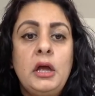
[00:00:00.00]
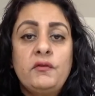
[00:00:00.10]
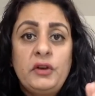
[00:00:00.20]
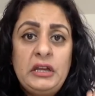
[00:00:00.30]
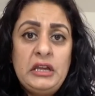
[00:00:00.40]

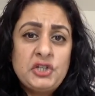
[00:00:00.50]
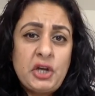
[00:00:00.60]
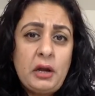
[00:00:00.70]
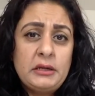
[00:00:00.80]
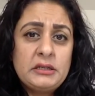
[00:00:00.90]
For each
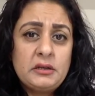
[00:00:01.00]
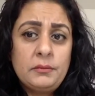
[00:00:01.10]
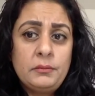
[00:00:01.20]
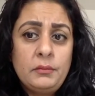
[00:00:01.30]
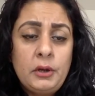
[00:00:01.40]

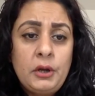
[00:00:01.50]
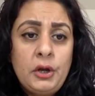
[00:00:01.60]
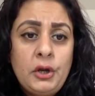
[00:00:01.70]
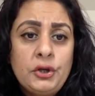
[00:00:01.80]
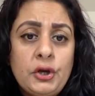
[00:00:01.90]
item,
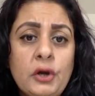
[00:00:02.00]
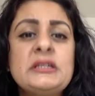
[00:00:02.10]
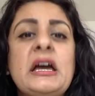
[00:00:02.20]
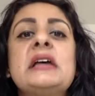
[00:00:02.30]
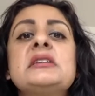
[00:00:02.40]
you're going to
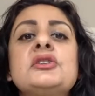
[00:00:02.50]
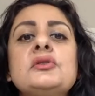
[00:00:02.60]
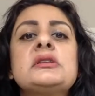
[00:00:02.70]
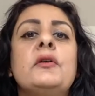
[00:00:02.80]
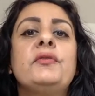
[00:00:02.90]
ask
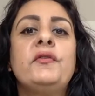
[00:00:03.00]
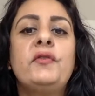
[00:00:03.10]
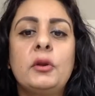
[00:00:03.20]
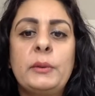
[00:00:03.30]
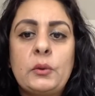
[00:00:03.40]
yourself the
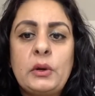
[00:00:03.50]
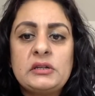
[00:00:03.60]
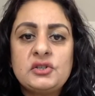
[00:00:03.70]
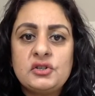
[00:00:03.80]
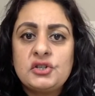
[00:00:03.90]
following question.